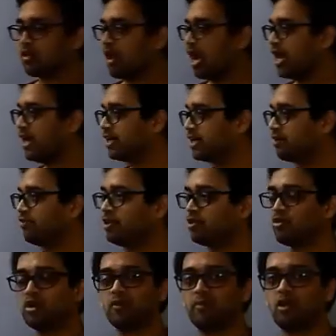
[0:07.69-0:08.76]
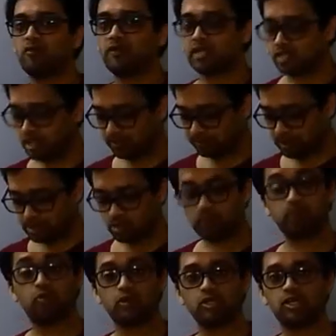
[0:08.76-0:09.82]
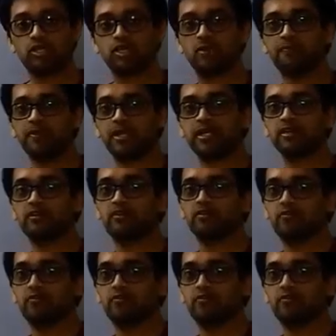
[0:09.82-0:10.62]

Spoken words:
I had given you a couple of examples of motion in a plane.